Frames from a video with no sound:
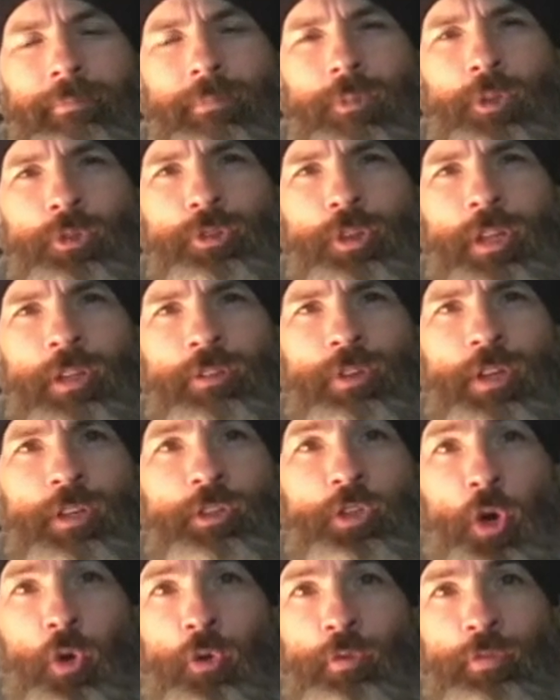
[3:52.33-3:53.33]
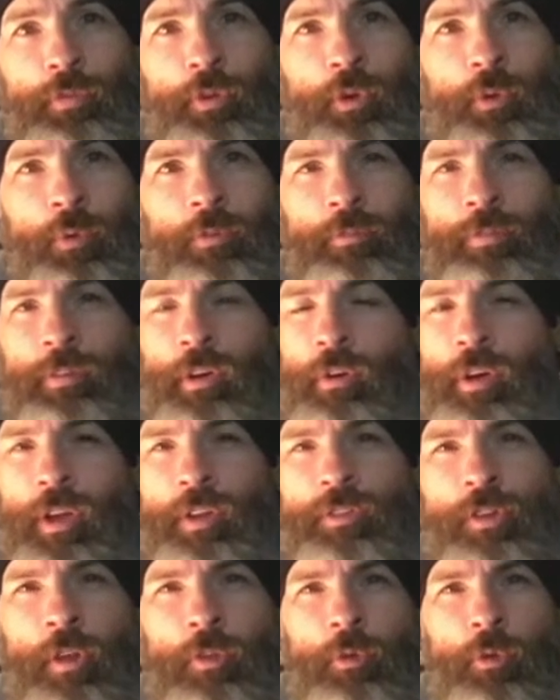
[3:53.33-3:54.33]
There's things like tofu and
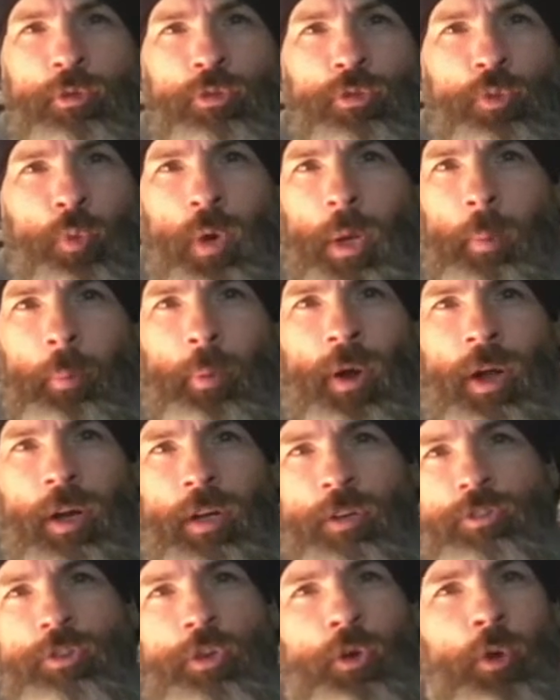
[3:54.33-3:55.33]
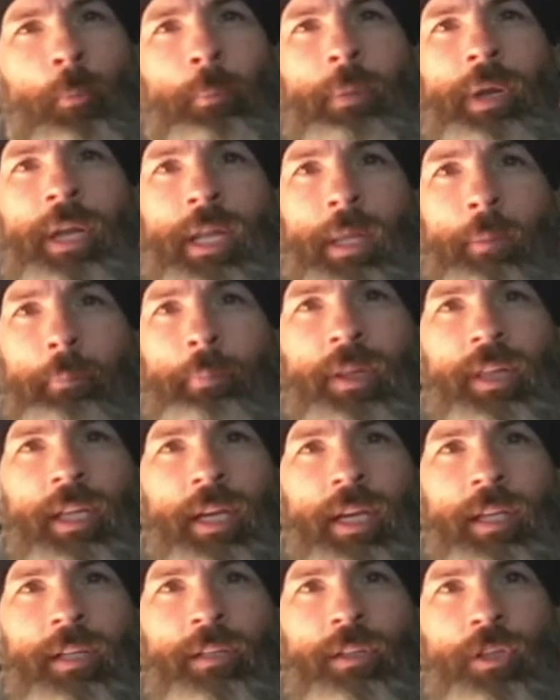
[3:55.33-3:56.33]
various other soy products that are
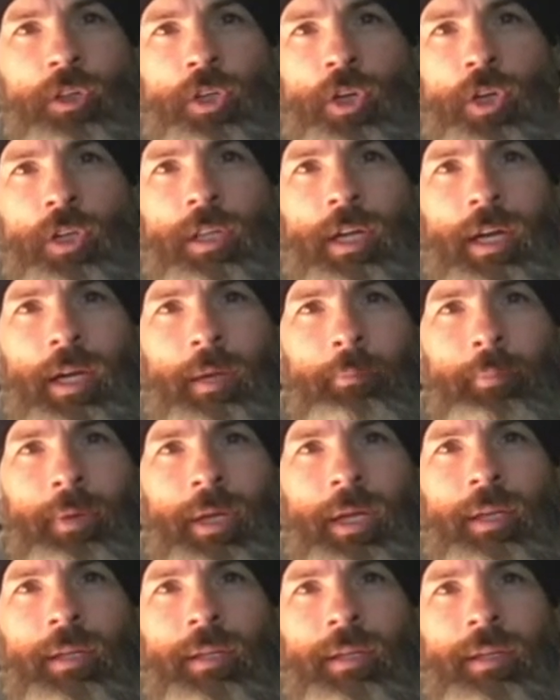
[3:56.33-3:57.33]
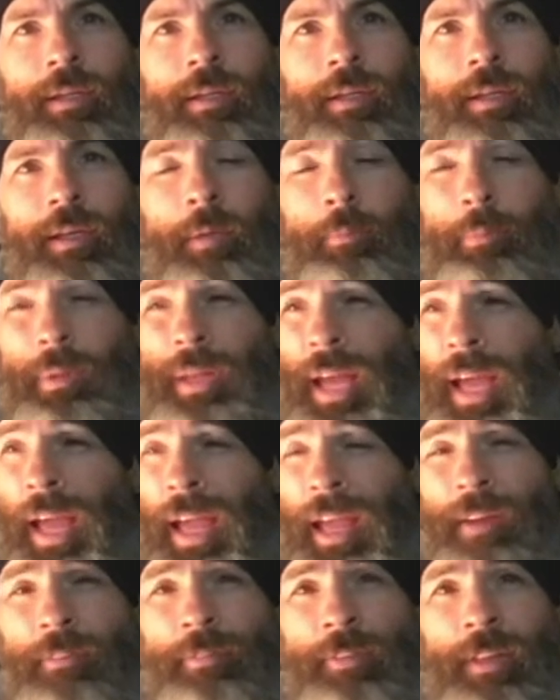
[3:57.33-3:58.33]
manipulated to look like meat and
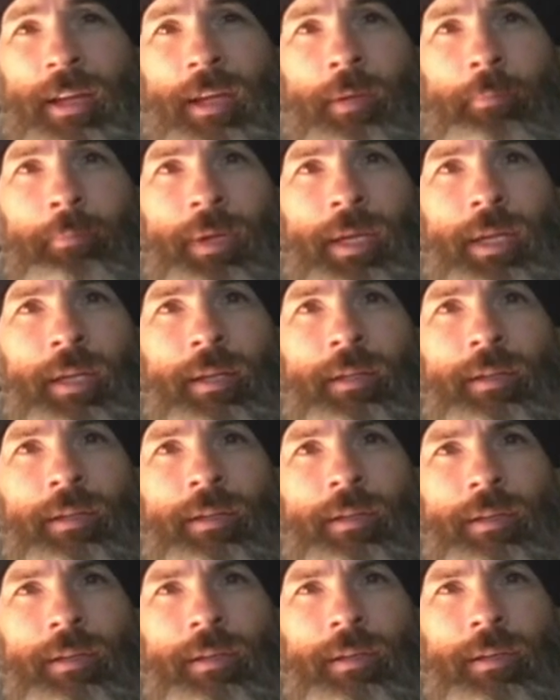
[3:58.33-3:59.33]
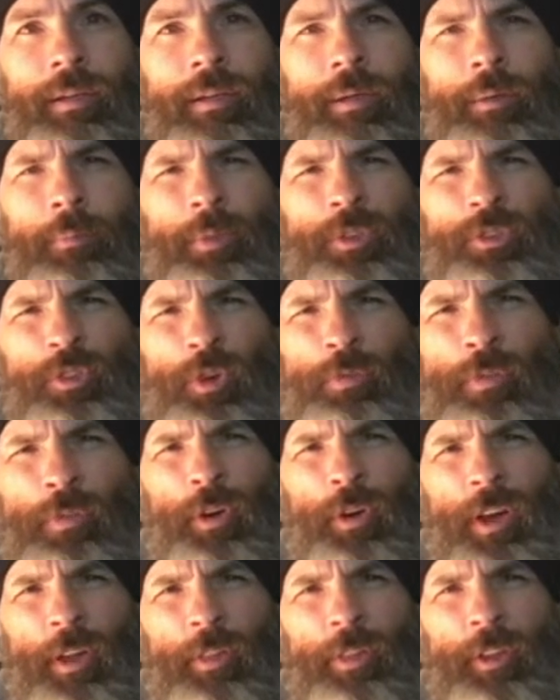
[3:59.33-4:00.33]
behave like meat, but so
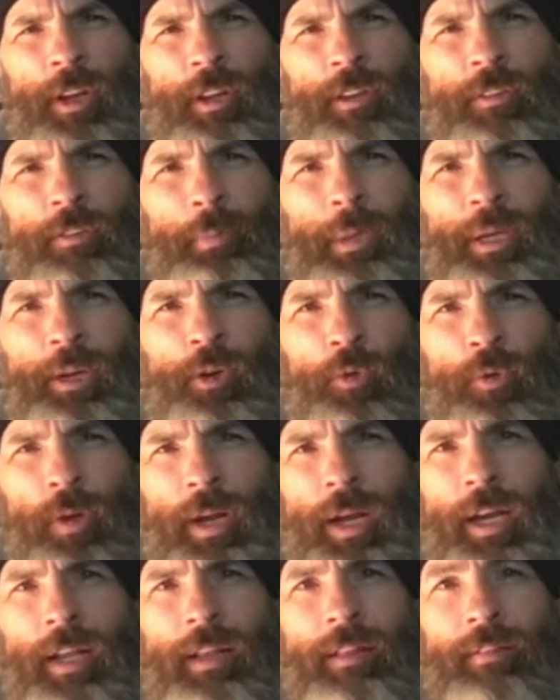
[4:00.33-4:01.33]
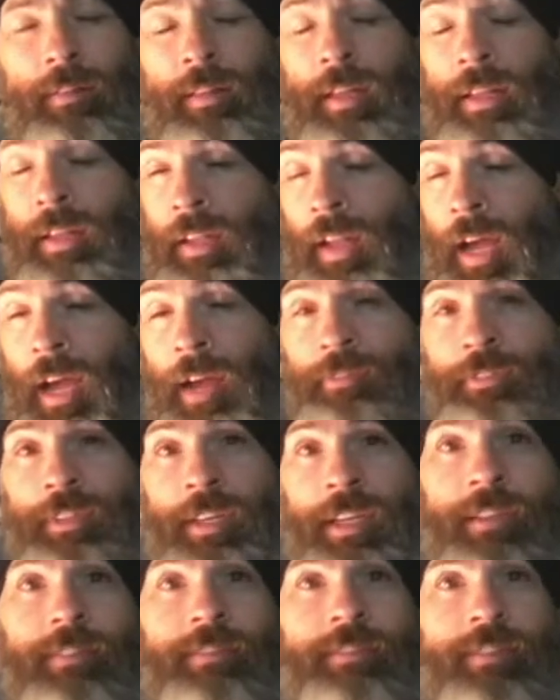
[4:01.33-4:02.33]
nothing has been created that I've
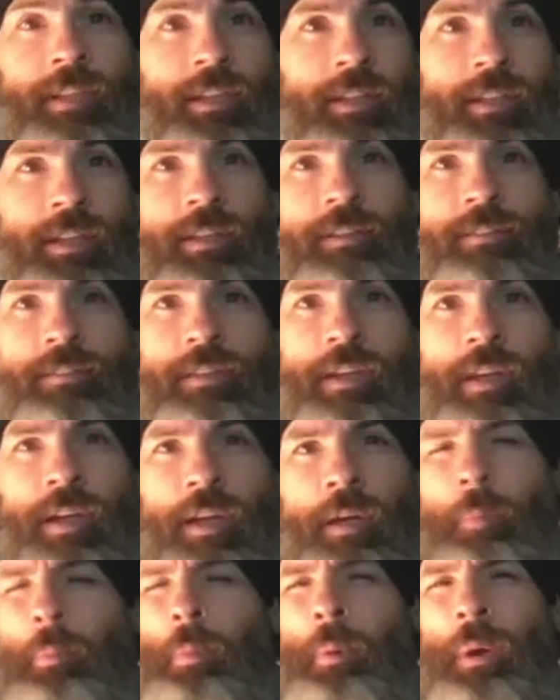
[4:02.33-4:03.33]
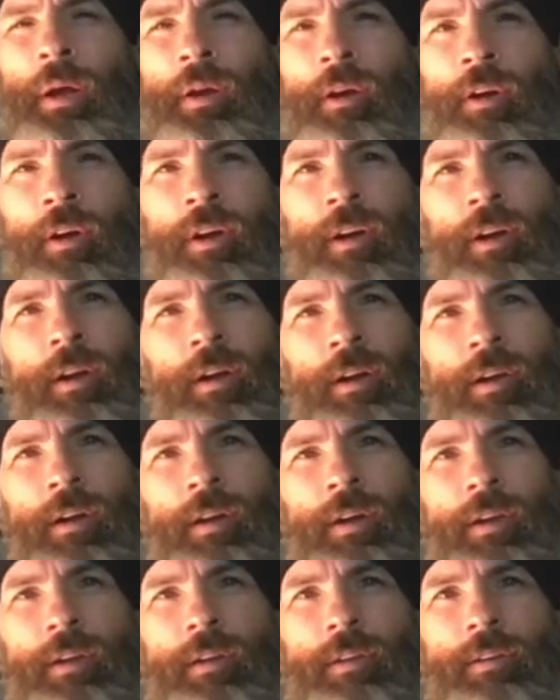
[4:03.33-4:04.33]
tasted, at least, that can compare
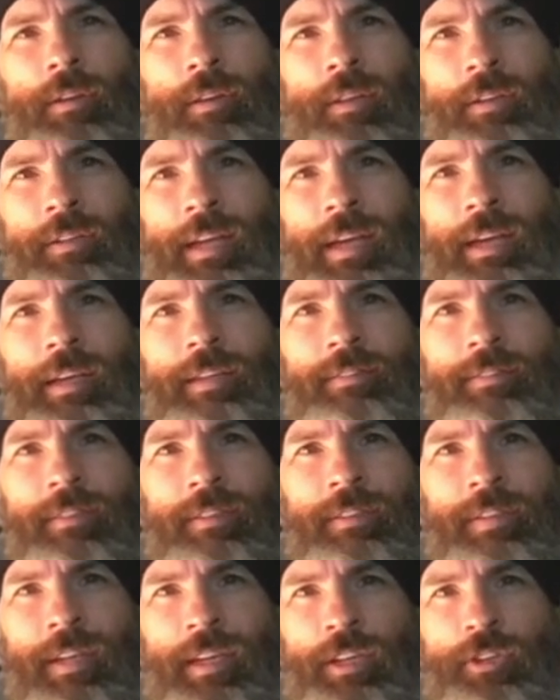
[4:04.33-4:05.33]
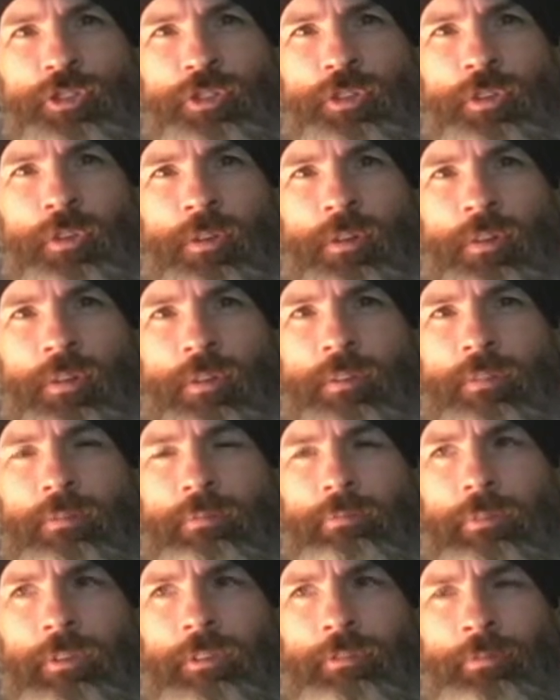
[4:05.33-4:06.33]
to the taste and texture
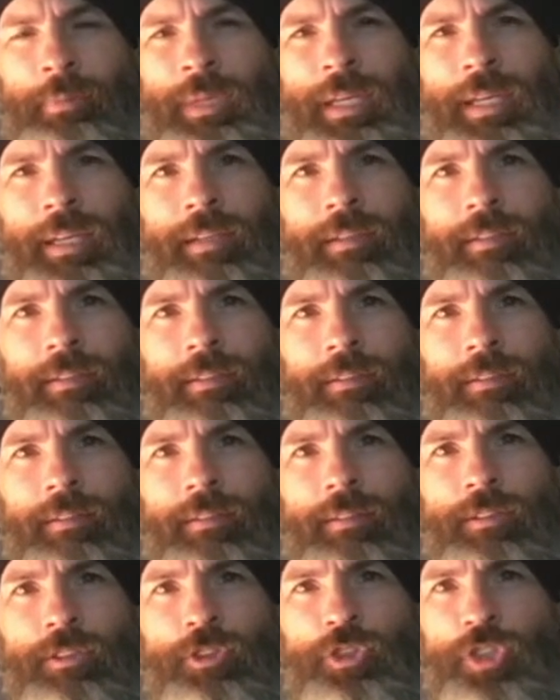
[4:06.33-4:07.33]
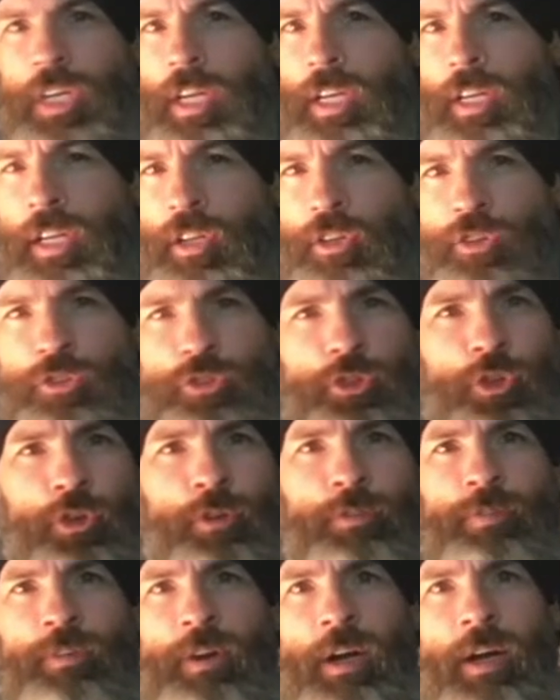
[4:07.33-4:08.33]
of meat. Chicken in a
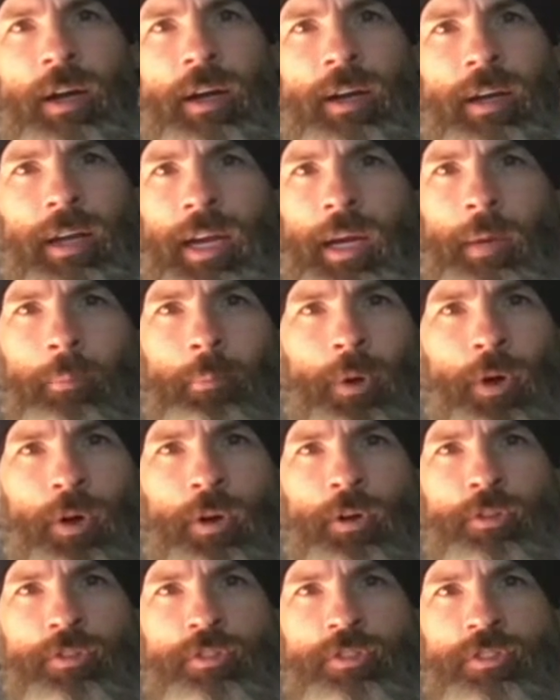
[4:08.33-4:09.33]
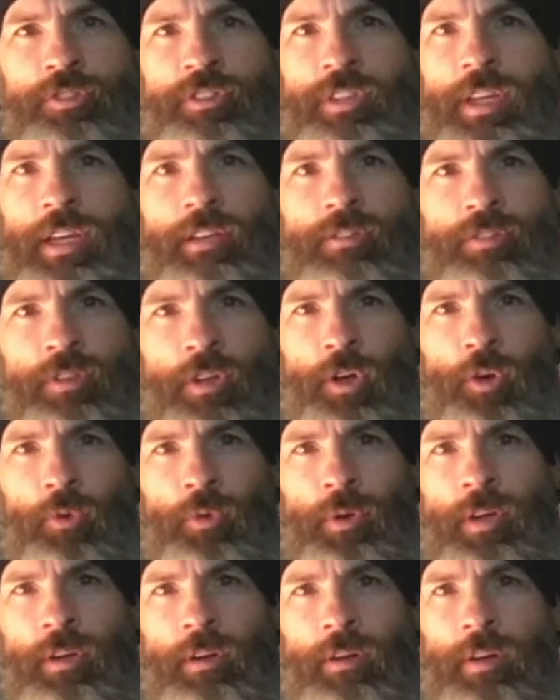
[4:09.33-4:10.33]
stir fry, hamburgers and steaks on a
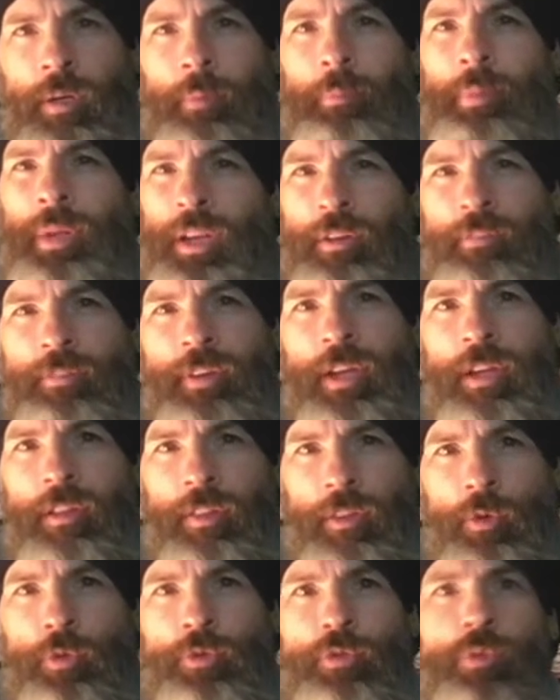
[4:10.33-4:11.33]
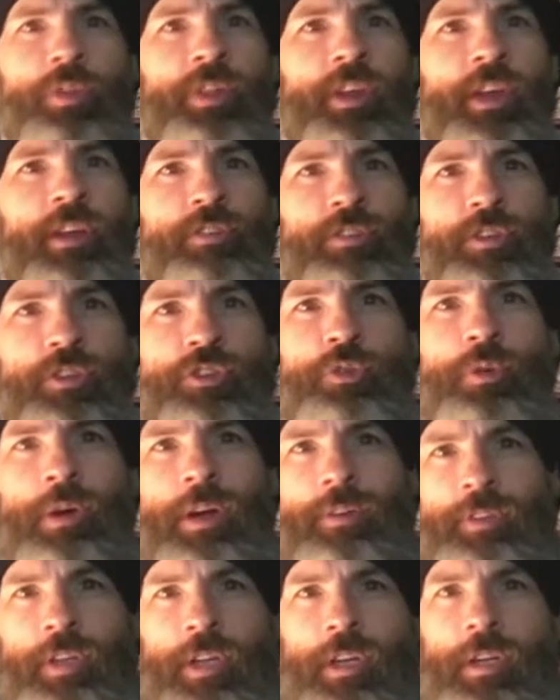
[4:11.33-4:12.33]
grill. Being a vegan, those are things that you
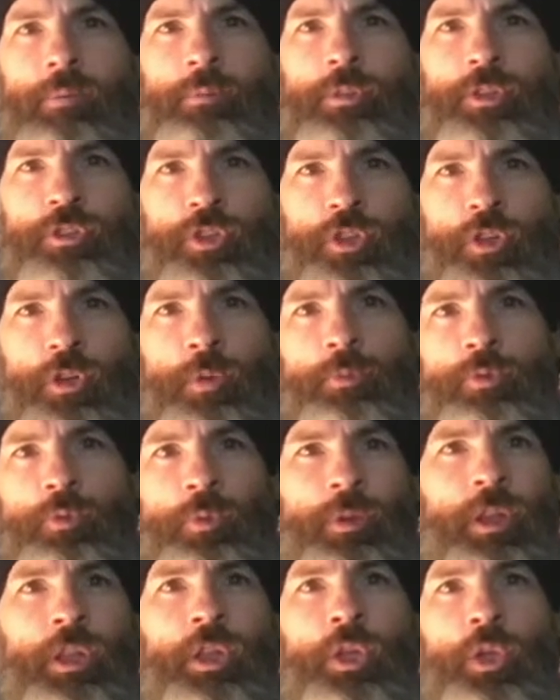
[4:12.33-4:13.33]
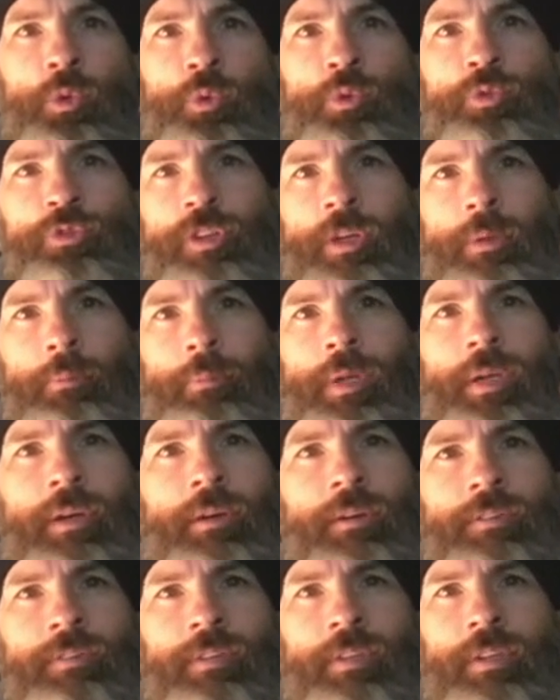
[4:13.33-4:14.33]
have to come to terms with losing,
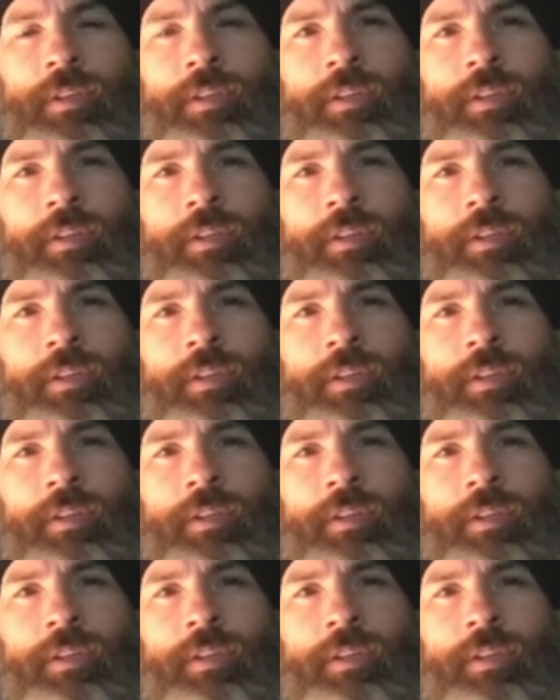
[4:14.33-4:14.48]
because